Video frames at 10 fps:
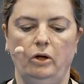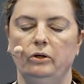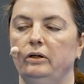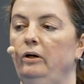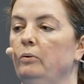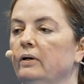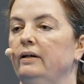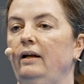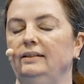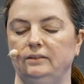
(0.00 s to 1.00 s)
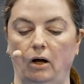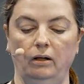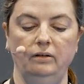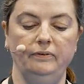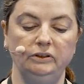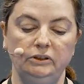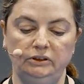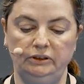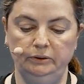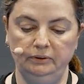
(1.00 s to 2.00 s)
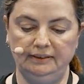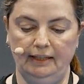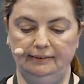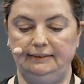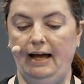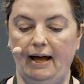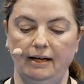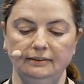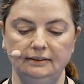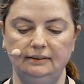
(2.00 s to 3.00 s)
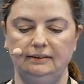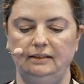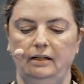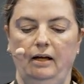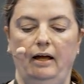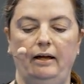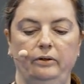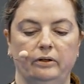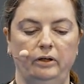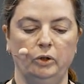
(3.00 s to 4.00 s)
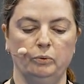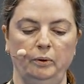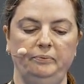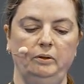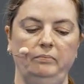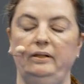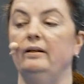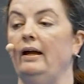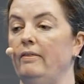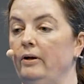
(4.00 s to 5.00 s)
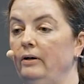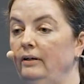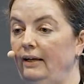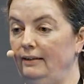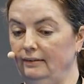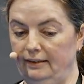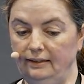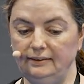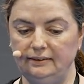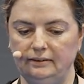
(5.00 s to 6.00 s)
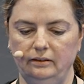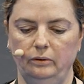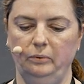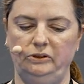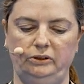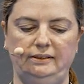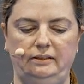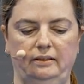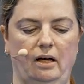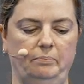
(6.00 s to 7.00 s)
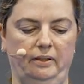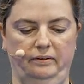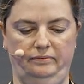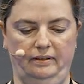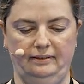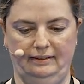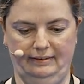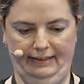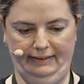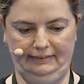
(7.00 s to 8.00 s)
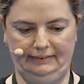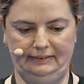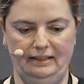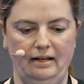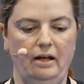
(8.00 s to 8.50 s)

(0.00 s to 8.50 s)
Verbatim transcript: You're going to organize all of your to-dos and tasks, and you're going to group them together in lists with just a couple of clicks.